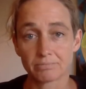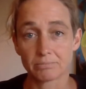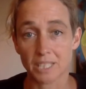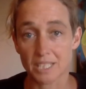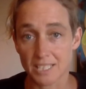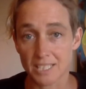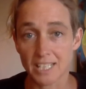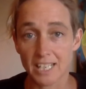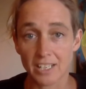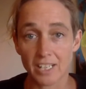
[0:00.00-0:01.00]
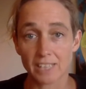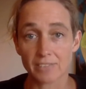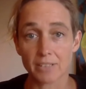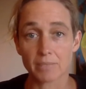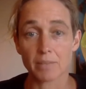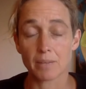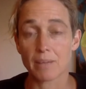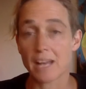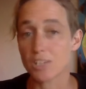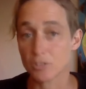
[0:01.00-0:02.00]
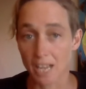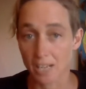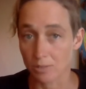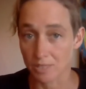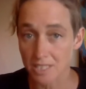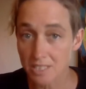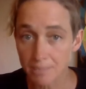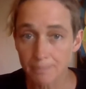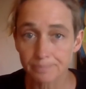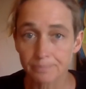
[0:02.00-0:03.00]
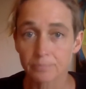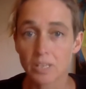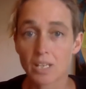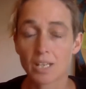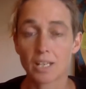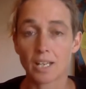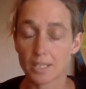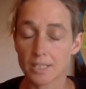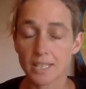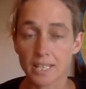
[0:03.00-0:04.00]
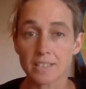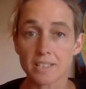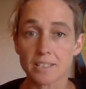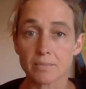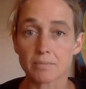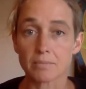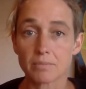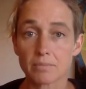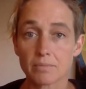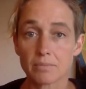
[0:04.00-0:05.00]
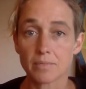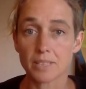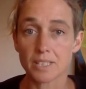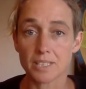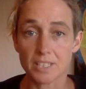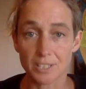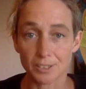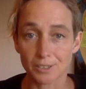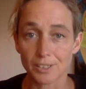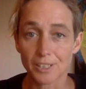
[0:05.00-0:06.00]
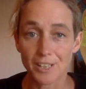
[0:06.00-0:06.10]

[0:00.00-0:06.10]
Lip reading: Because indeed, I live in a patriarchal system, and sexism is still